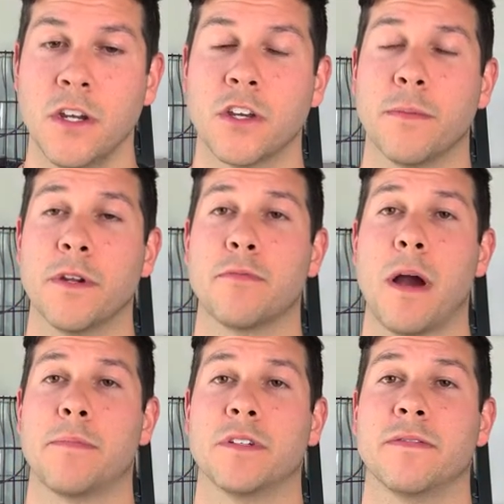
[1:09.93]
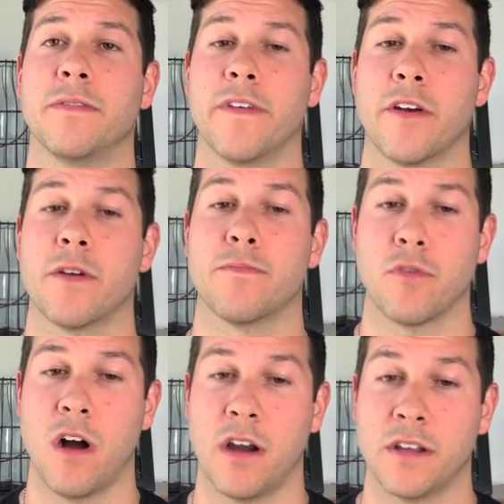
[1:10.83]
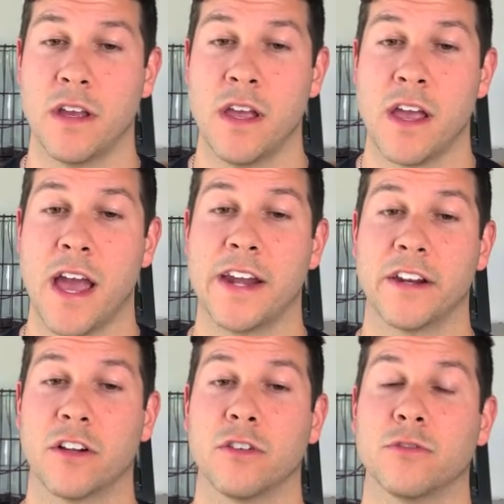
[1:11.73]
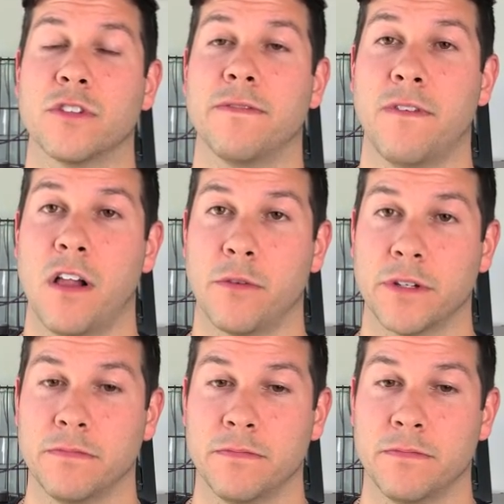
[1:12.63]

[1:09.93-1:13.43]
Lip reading: Community property is very broad and it includes the following.